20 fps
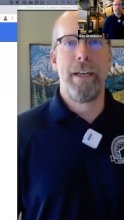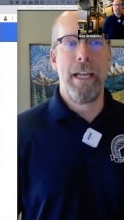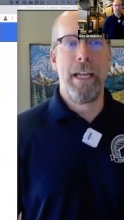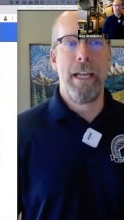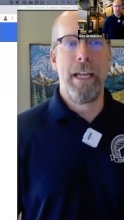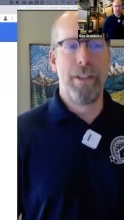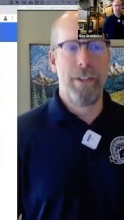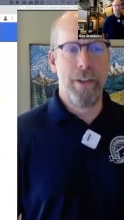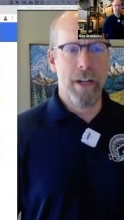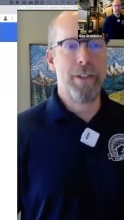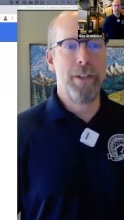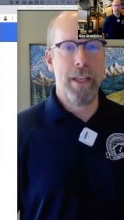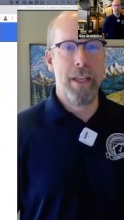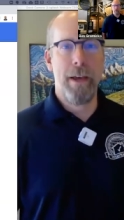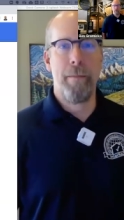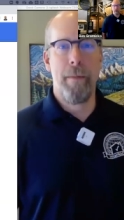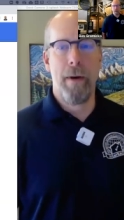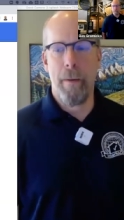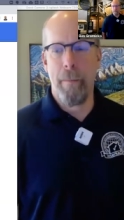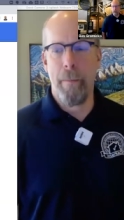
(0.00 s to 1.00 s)
talk to
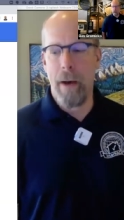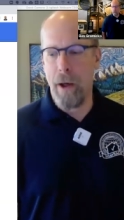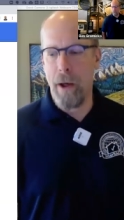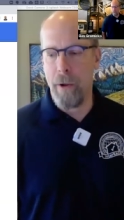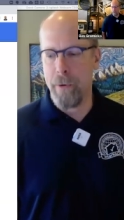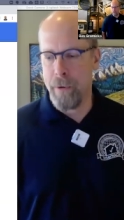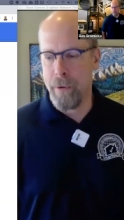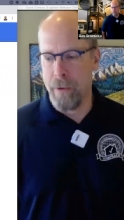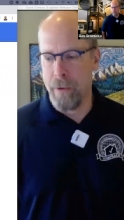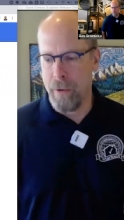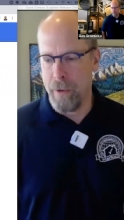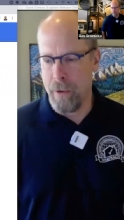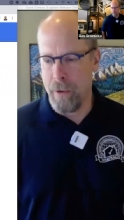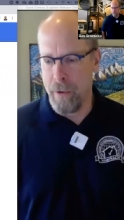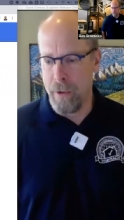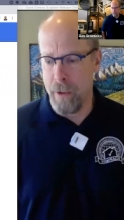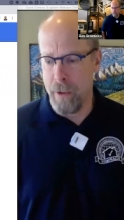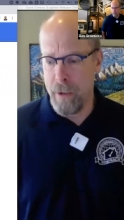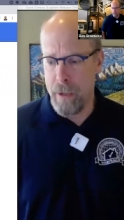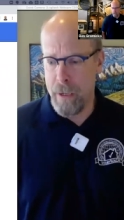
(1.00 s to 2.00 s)
them about
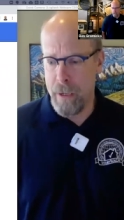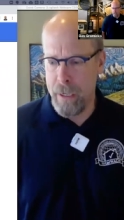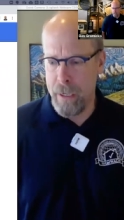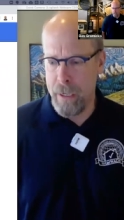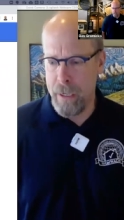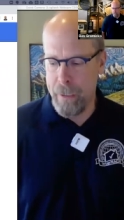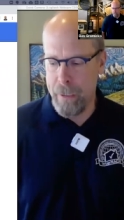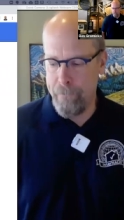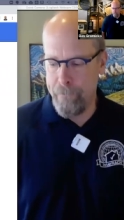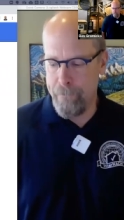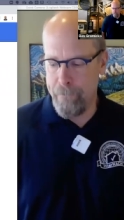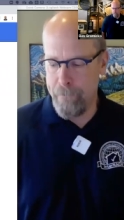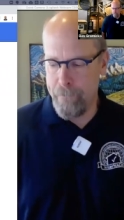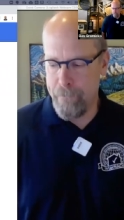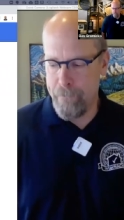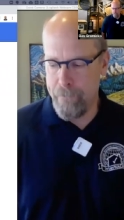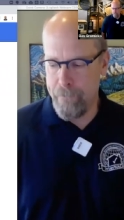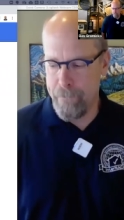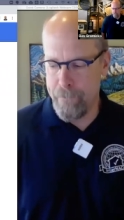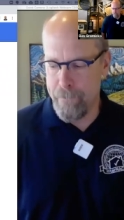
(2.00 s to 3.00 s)
um,
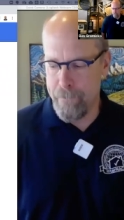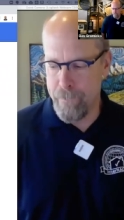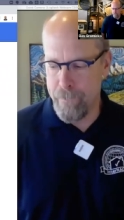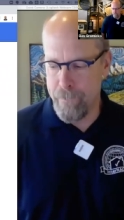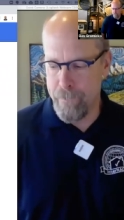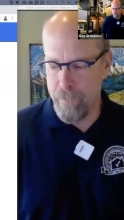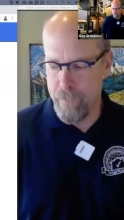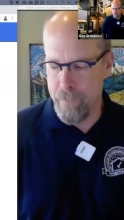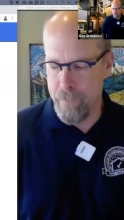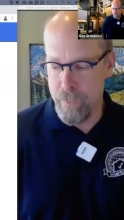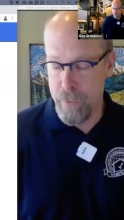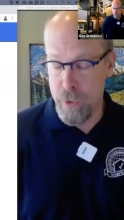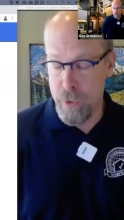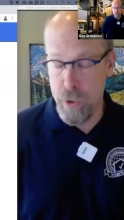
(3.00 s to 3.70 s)
your